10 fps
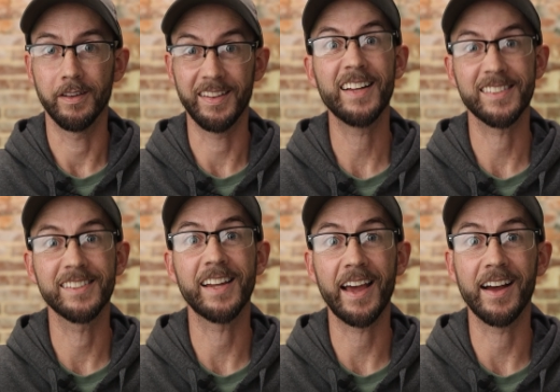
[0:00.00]
And that's
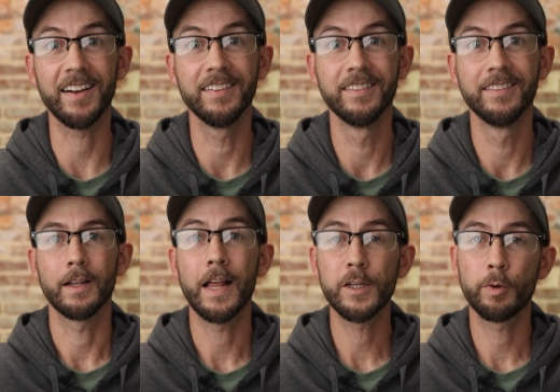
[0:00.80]
sad.
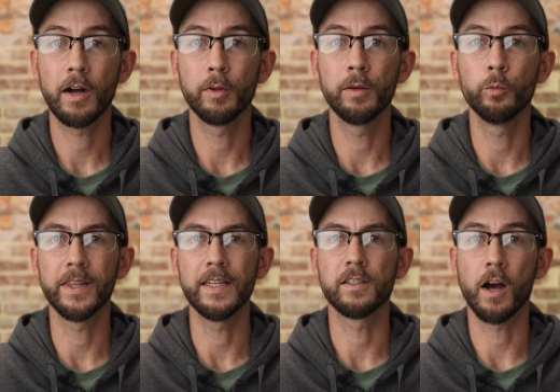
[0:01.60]
The last problem
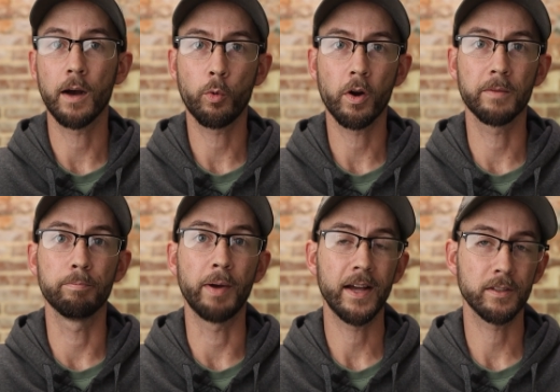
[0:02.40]
with these
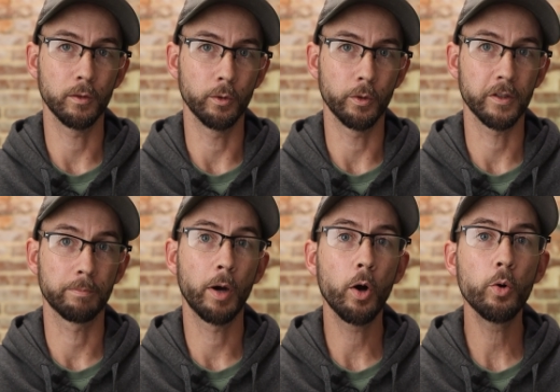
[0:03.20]
topwater bass lures
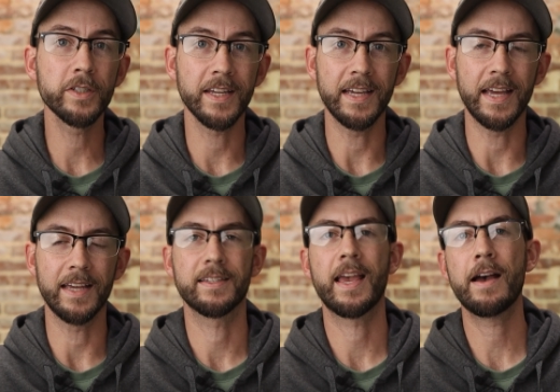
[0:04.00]
posing
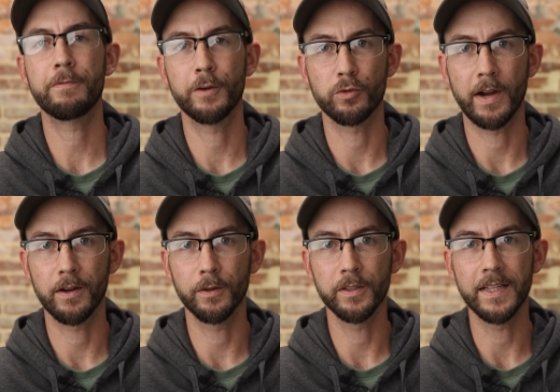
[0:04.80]
as catfish
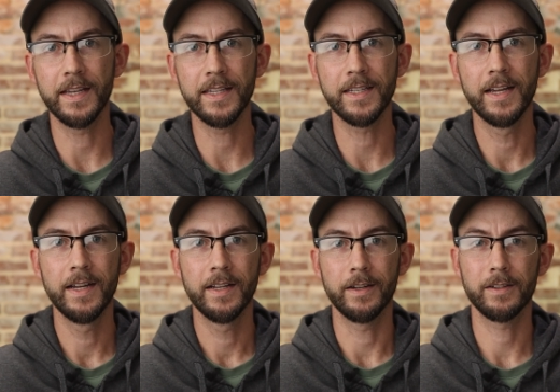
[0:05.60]
rattles is
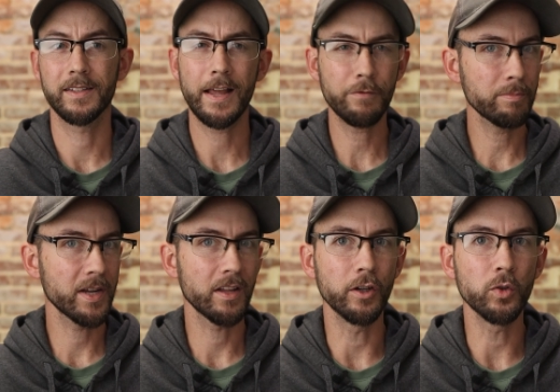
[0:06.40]
there's never
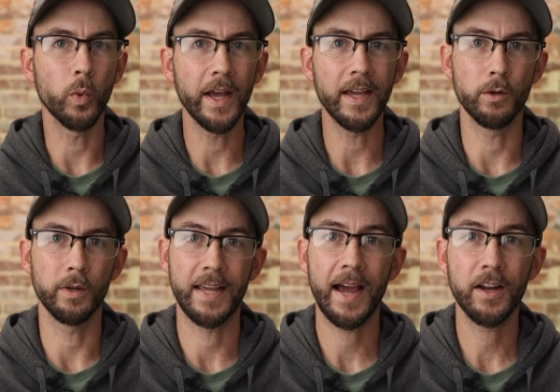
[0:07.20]
been a good way
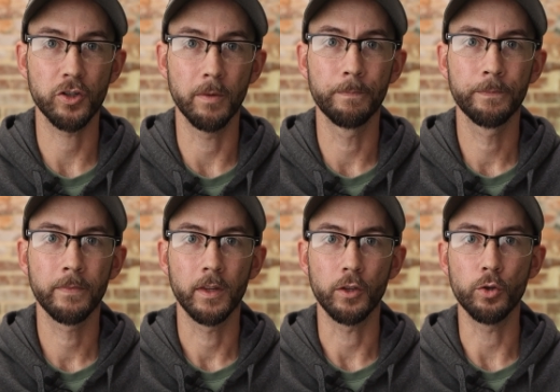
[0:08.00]
to attach them.
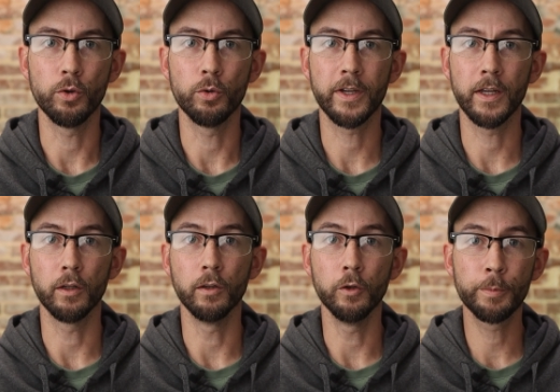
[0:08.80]
You
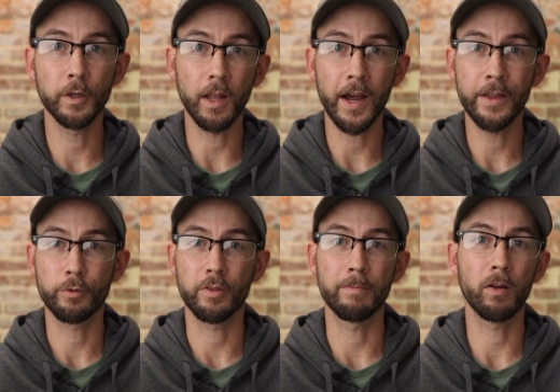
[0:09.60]
can loop your line
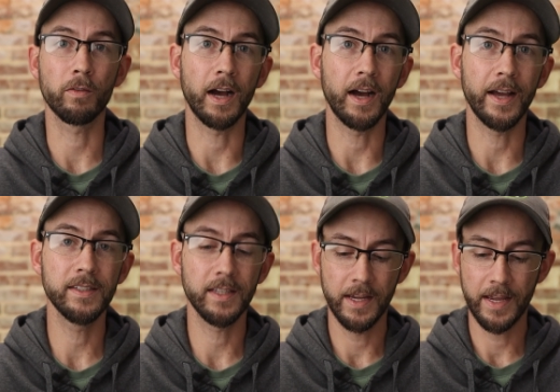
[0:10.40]
through the metal
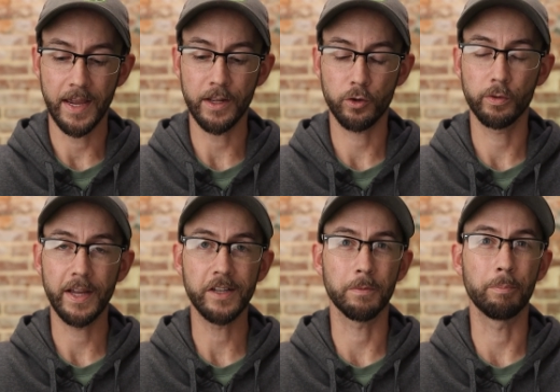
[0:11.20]
guides and it
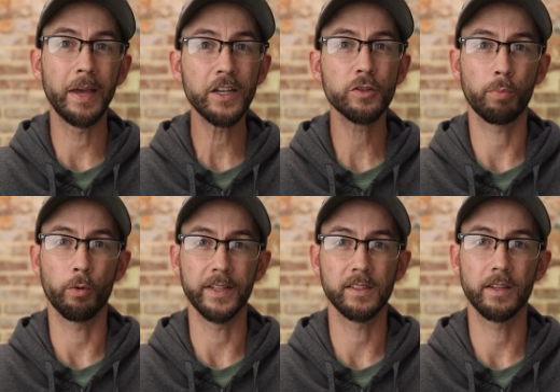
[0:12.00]
creates pinch
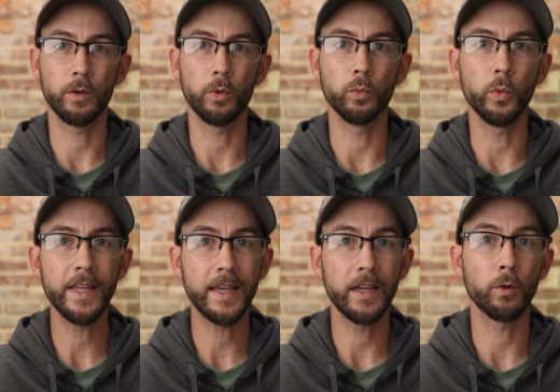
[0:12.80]
points that would
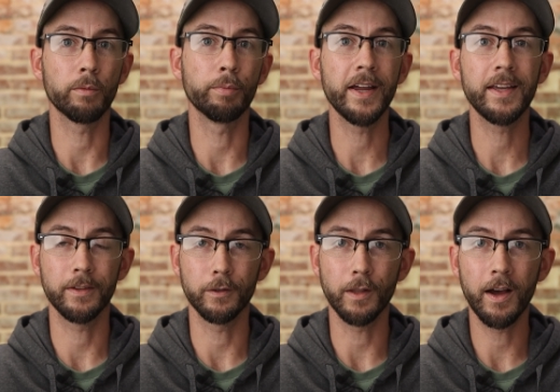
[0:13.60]
weaken or break
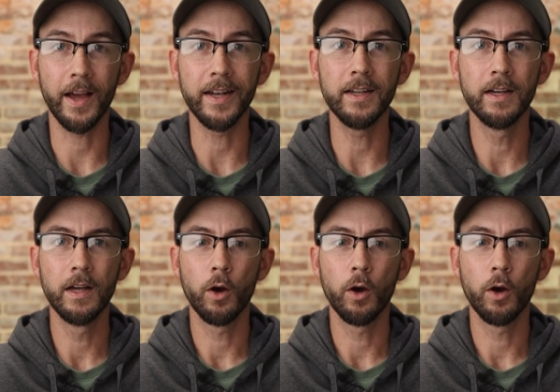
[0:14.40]
your line,